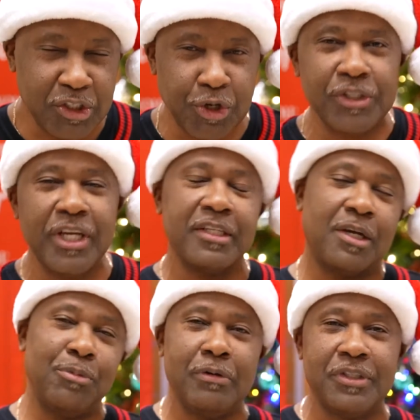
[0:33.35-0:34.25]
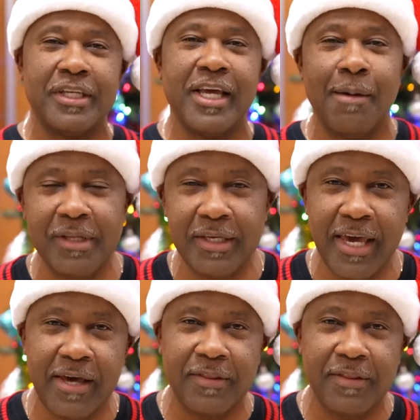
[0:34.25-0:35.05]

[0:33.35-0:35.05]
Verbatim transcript: We can't say wait to see you,